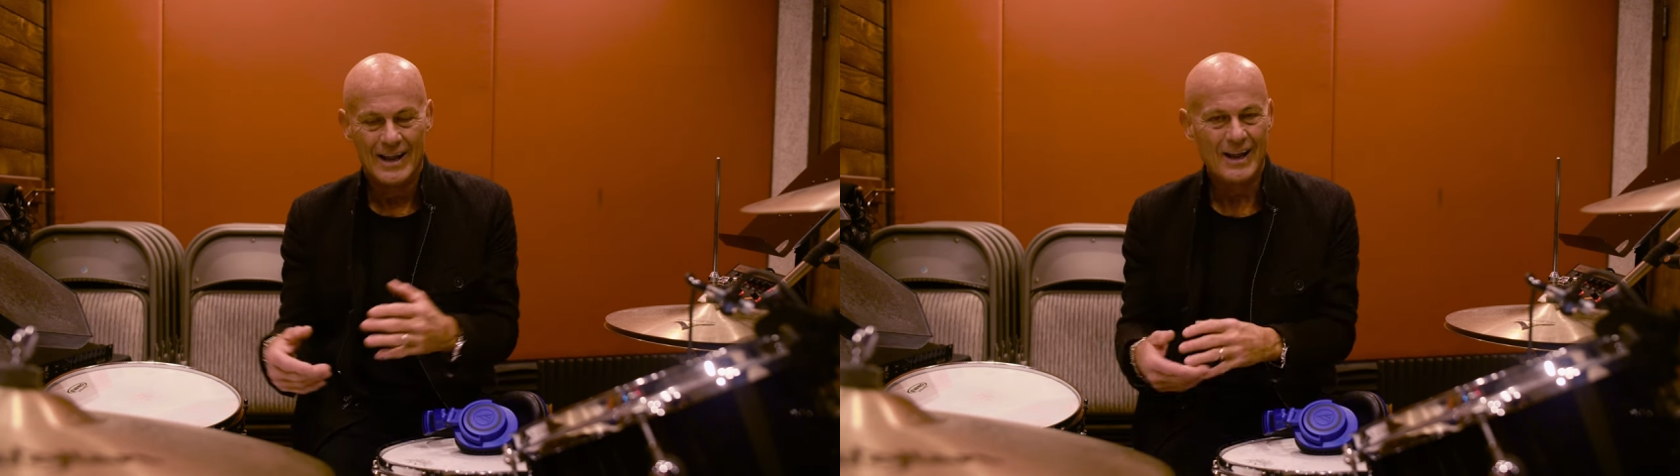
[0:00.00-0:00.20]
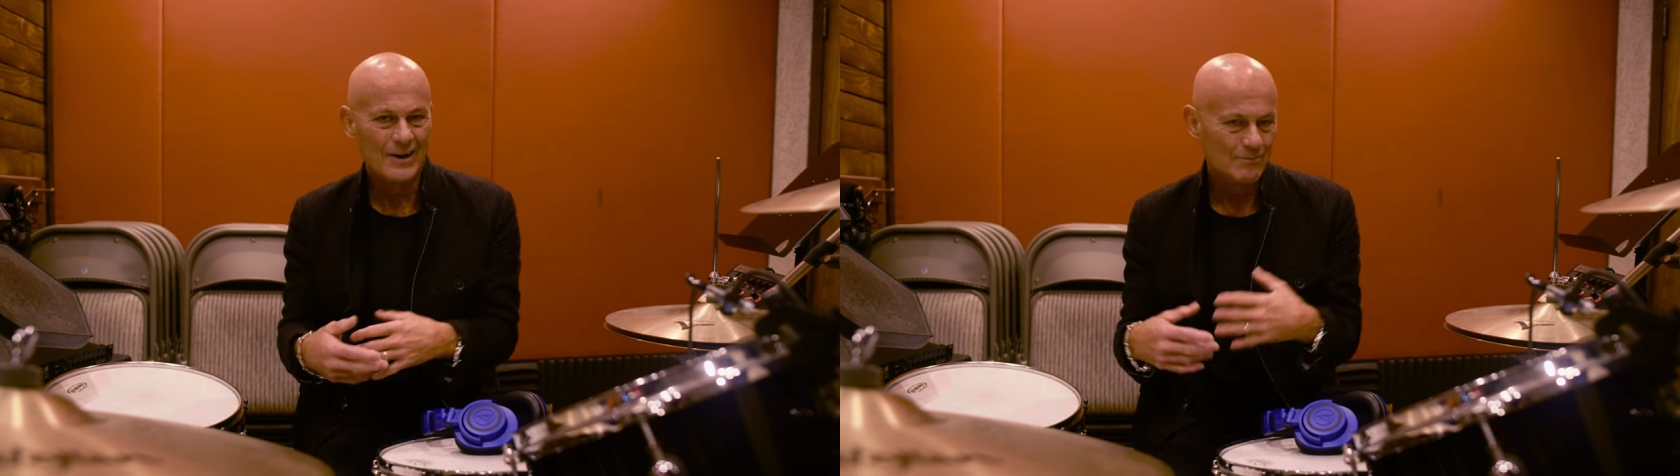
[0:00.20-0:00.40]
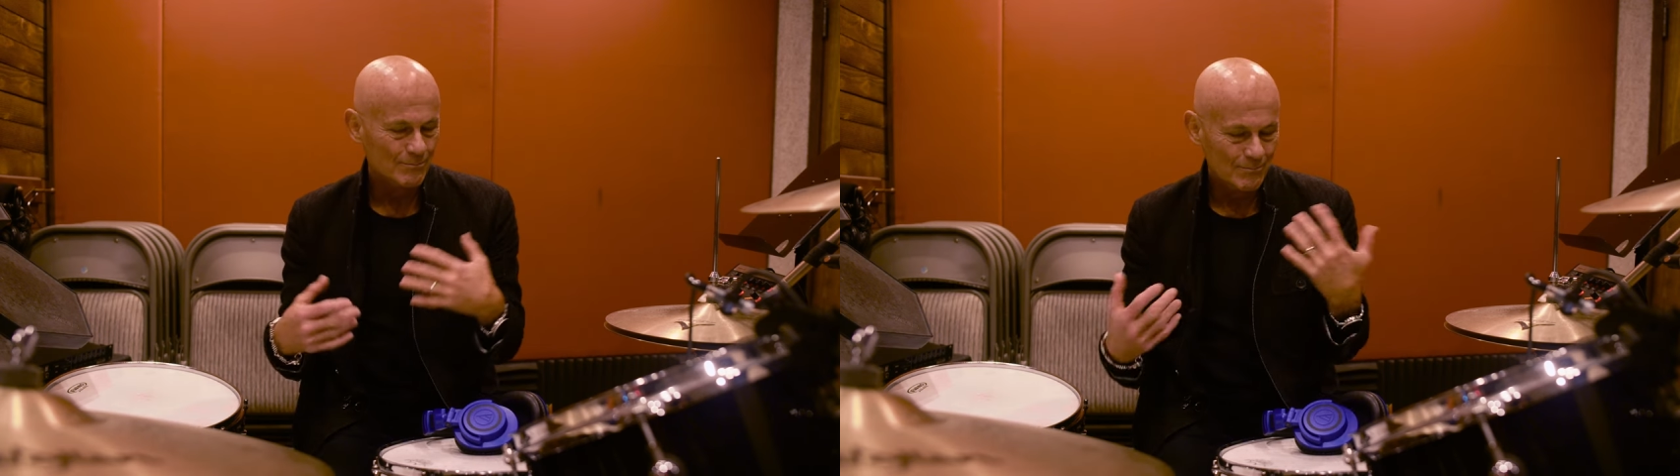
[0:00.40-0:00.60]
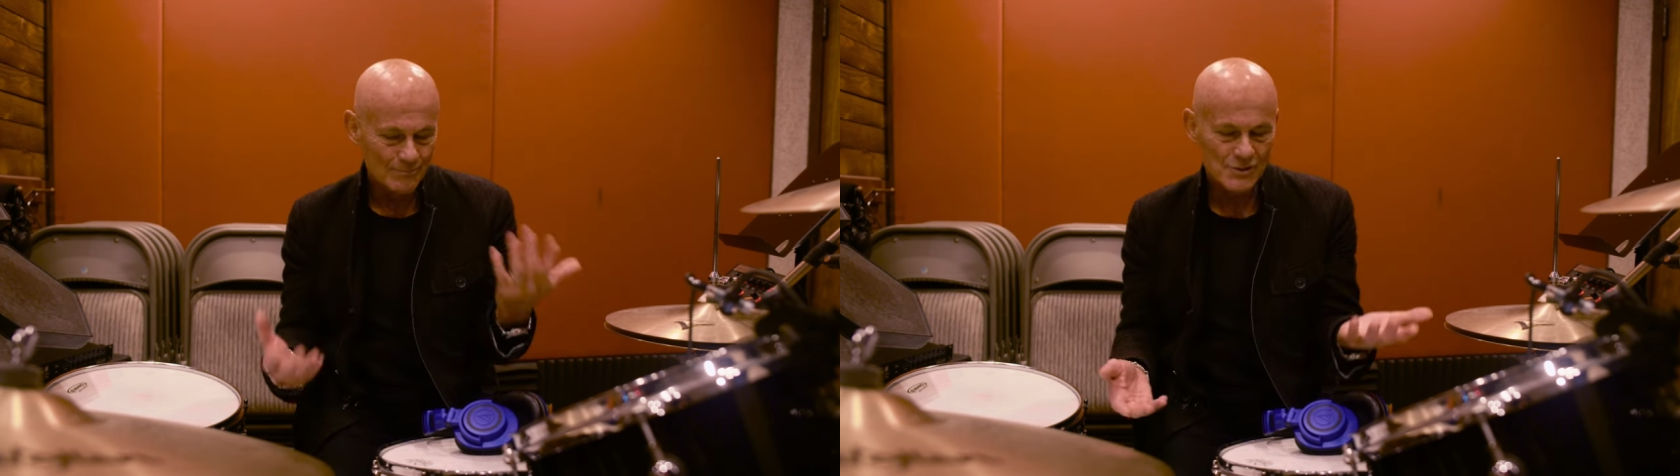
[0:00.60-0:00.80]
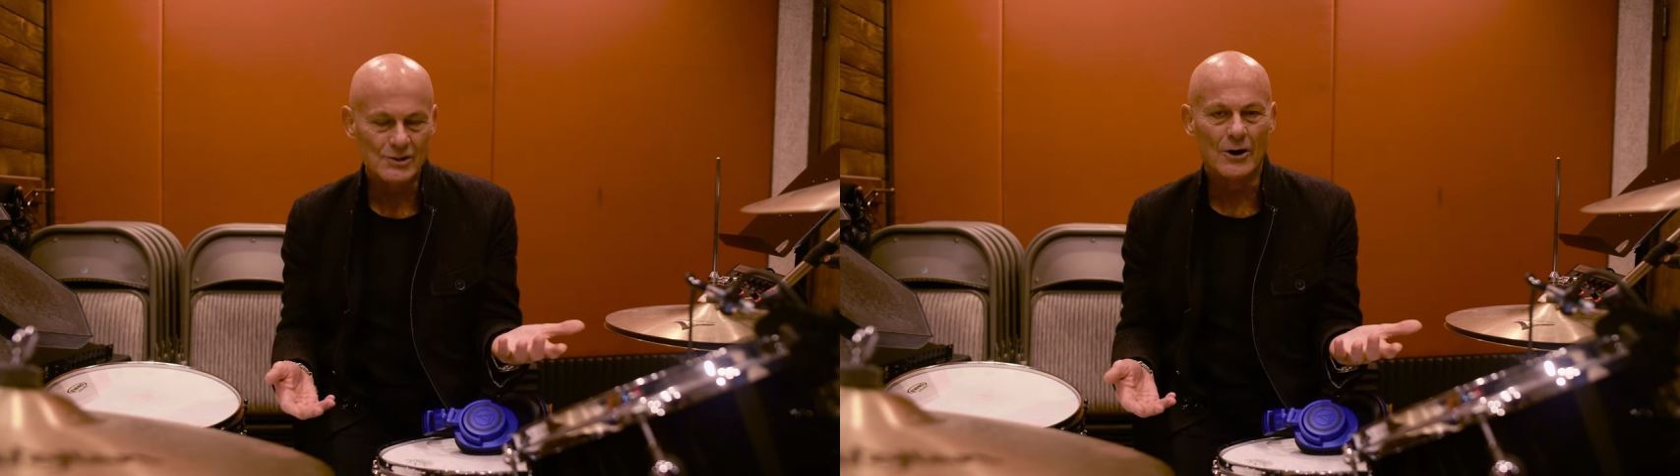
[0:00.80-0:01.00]
It
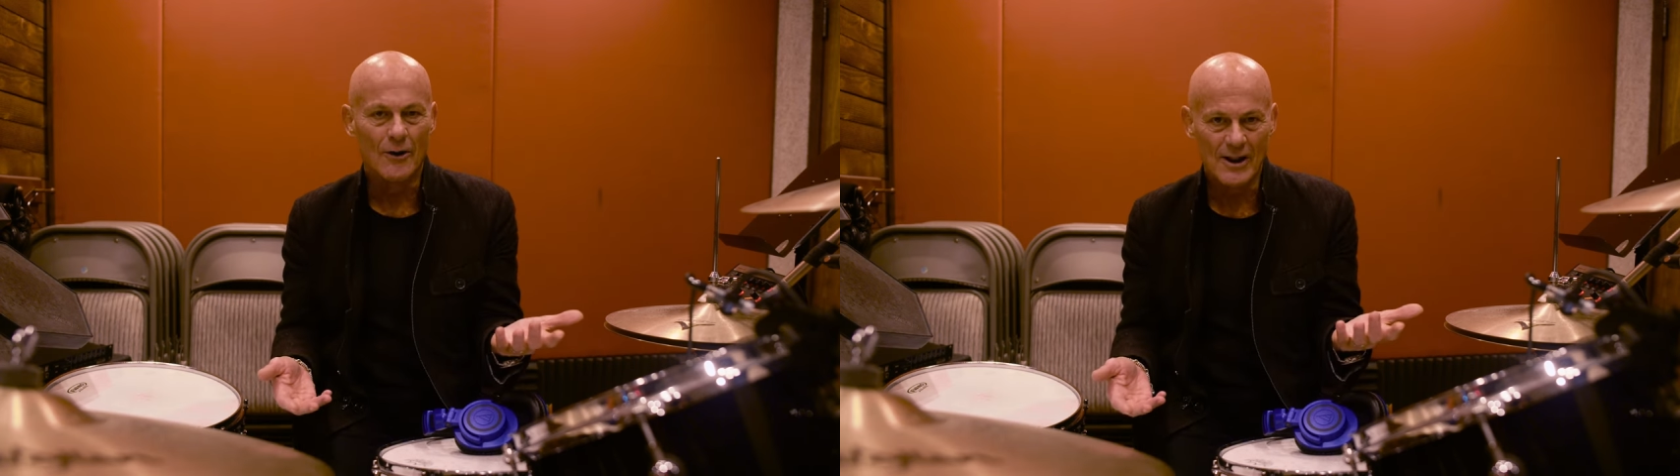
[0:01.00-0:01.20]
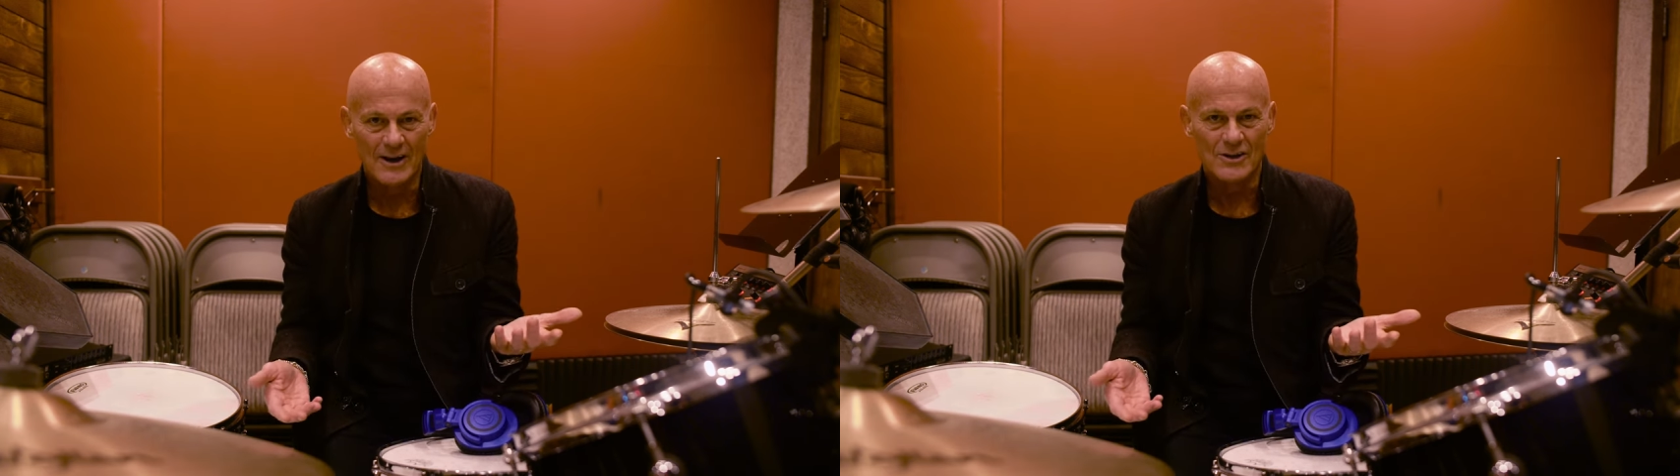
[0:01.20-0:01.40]
started